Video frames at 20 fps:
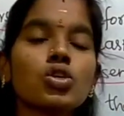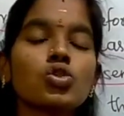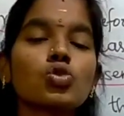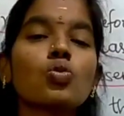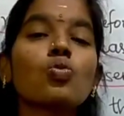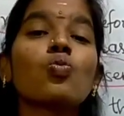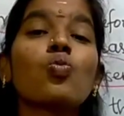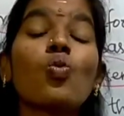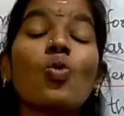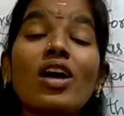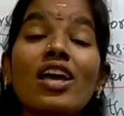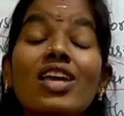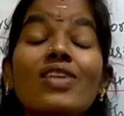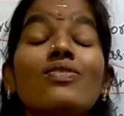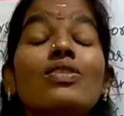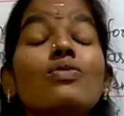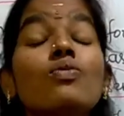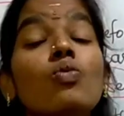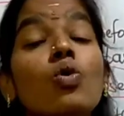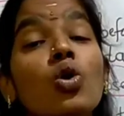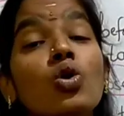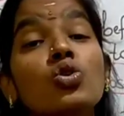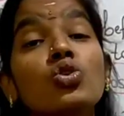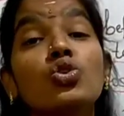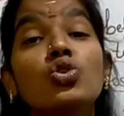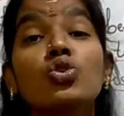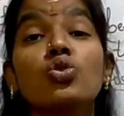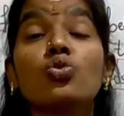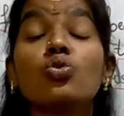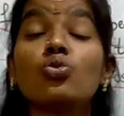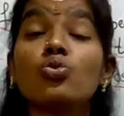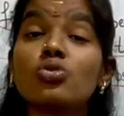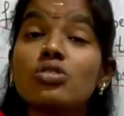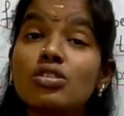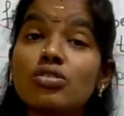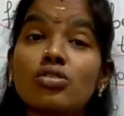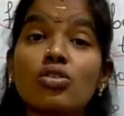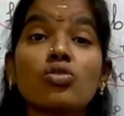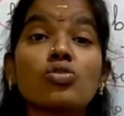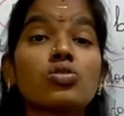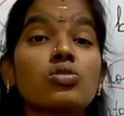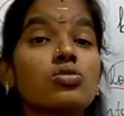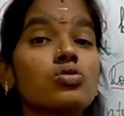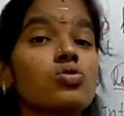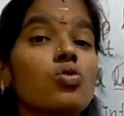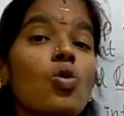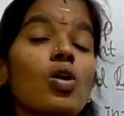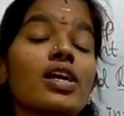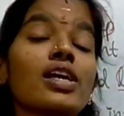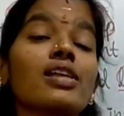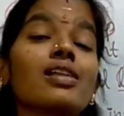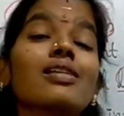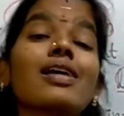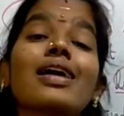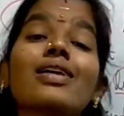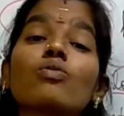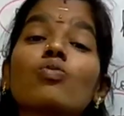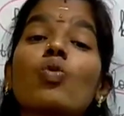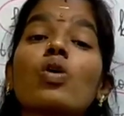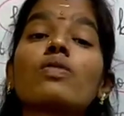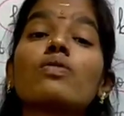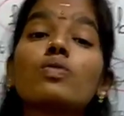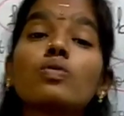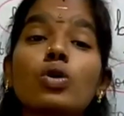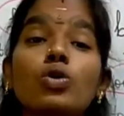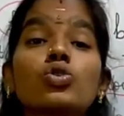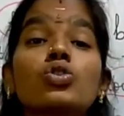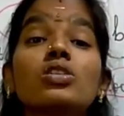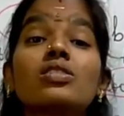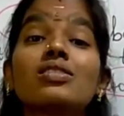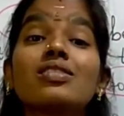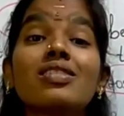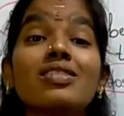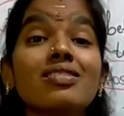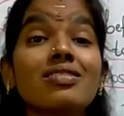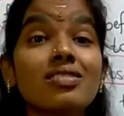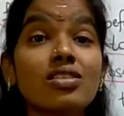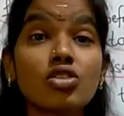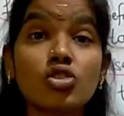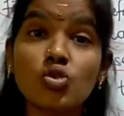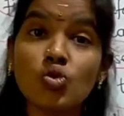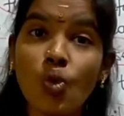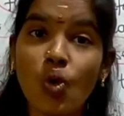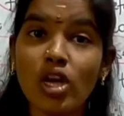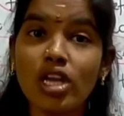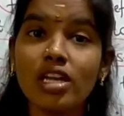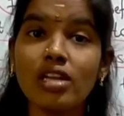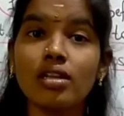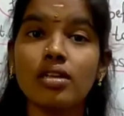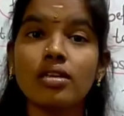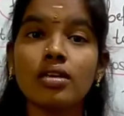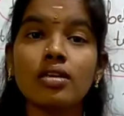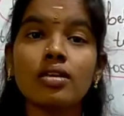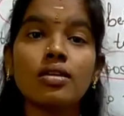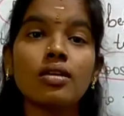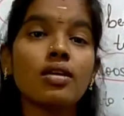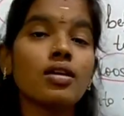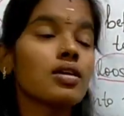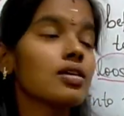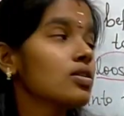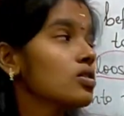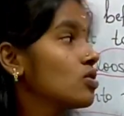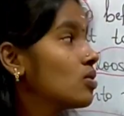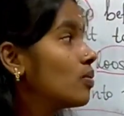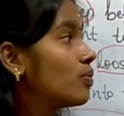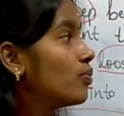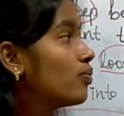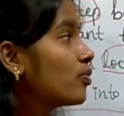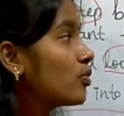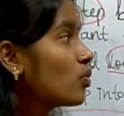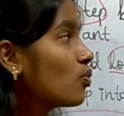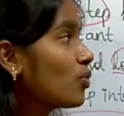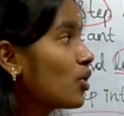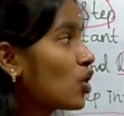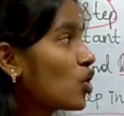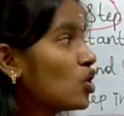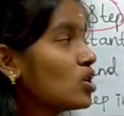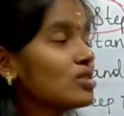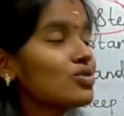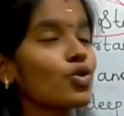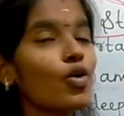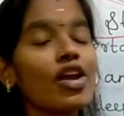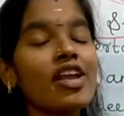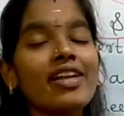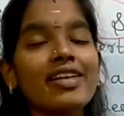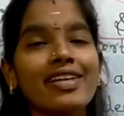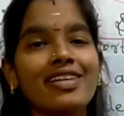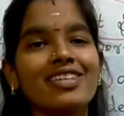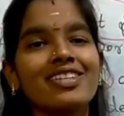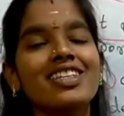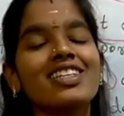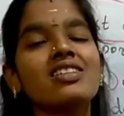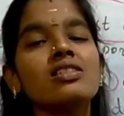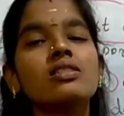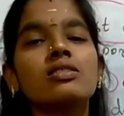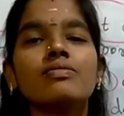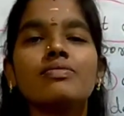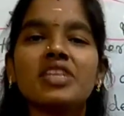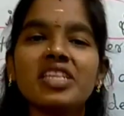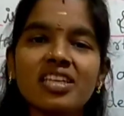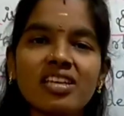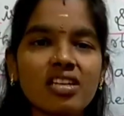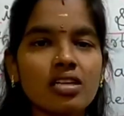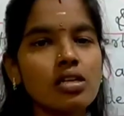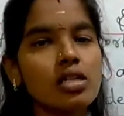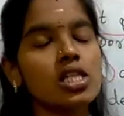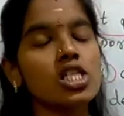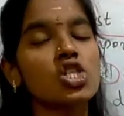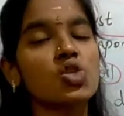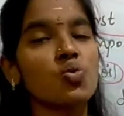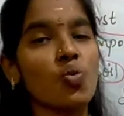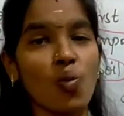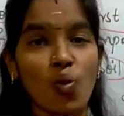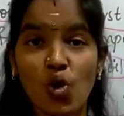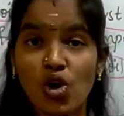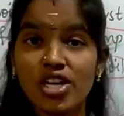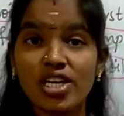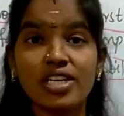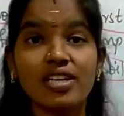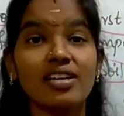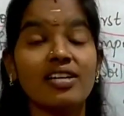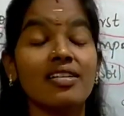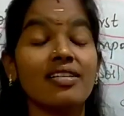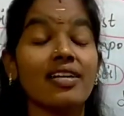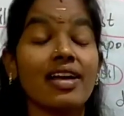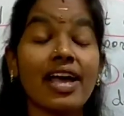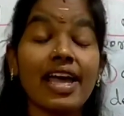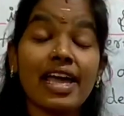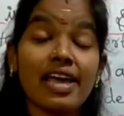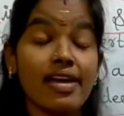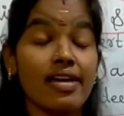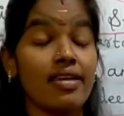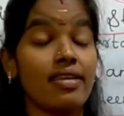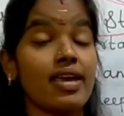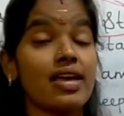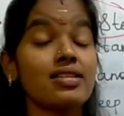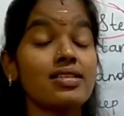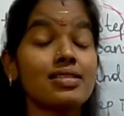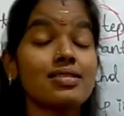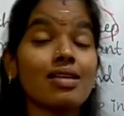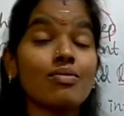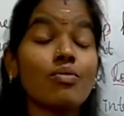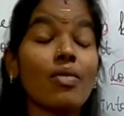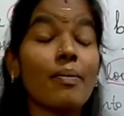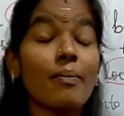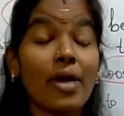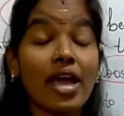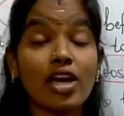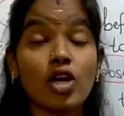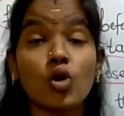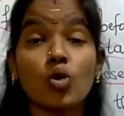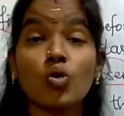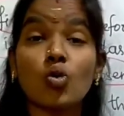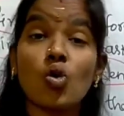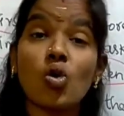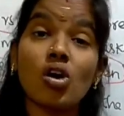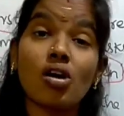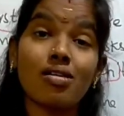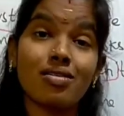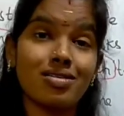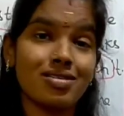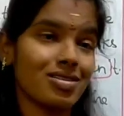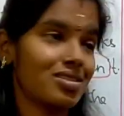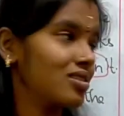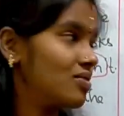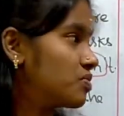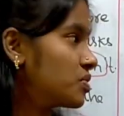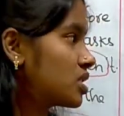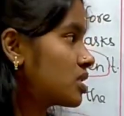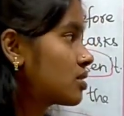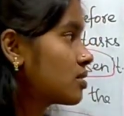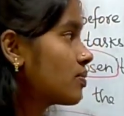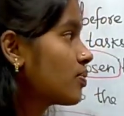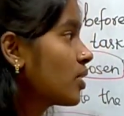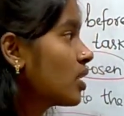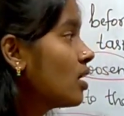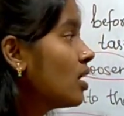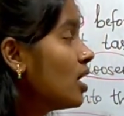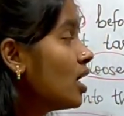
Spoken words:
So why we want to loosen the soil and why we want to turn the soil? Because soil contains minerals, water, air and some microorganisms.